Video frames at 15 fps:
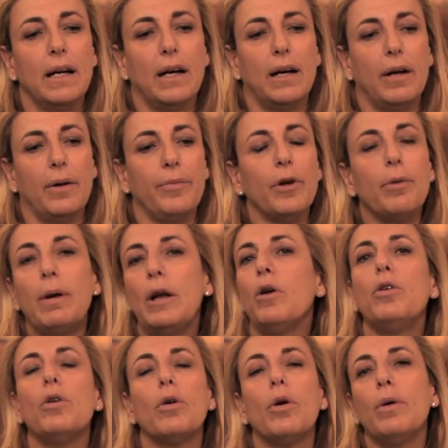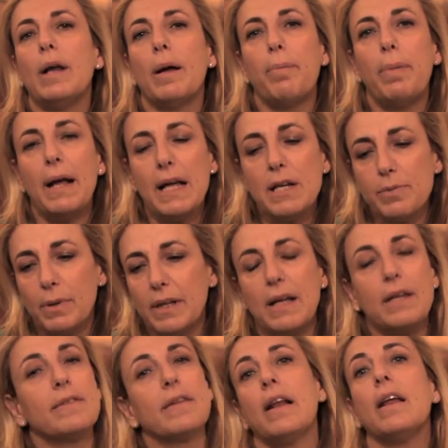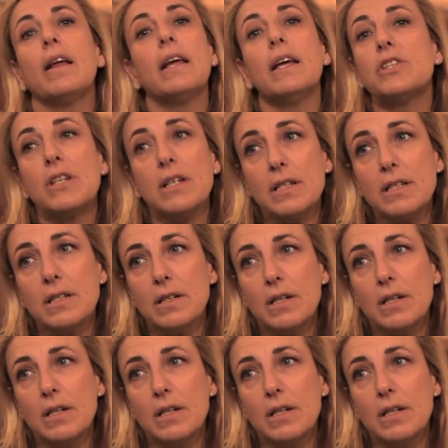Um, normally, or you go in a place where they sell in kitchens,